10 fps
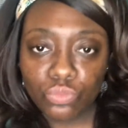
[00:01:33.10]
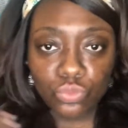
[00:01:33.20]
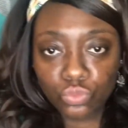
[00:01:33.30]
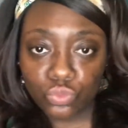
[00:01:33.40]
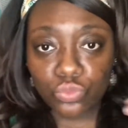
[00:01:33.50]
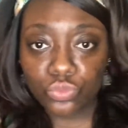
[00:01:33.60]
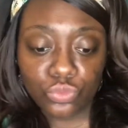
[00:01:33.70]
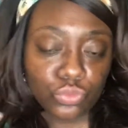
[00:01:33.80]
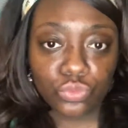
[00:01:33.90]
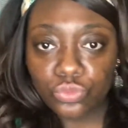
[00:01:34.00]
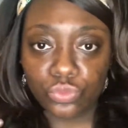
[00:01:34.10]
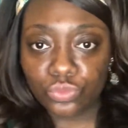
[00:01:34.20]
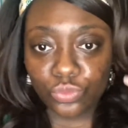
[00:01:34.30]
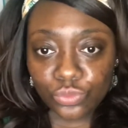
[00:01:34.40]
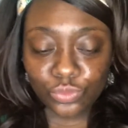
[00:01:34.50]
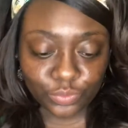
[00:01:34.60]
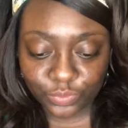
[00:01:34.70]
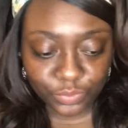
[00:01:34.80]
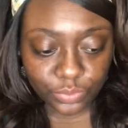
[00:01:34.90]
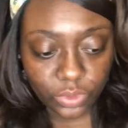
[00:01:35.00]
it across my face, fan it
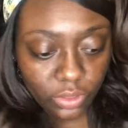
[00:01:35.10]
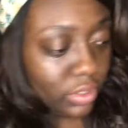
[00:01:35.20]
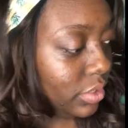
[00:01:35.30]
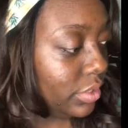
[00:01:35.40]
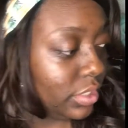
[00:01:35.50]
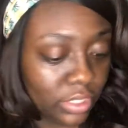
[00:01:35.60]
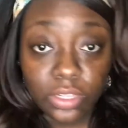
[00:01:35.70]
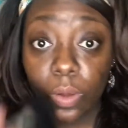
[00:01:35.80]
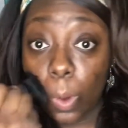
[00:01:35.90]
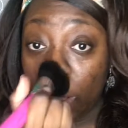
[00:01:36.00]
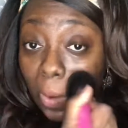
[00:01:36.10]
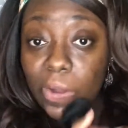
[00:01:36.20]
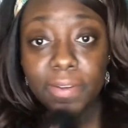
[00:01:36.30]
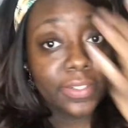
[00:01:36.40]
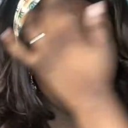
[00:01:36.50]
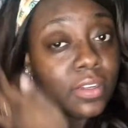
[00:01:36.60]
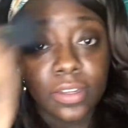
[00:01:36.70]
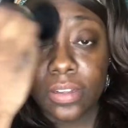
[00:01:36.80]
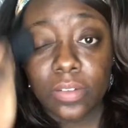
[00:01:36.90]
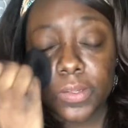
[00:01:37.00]
dry. I'm going to use my
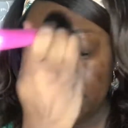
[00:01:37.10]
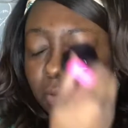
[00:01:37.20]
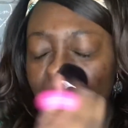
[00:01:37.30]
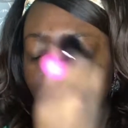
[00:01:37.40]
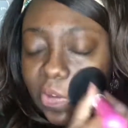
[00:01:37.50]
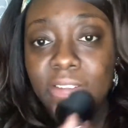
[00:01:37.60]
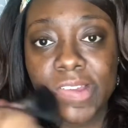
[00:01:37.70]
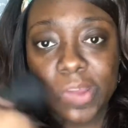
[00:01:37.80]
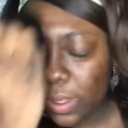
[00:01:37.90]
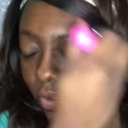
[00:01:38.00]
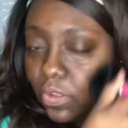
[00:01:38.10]
powder brush just to pat the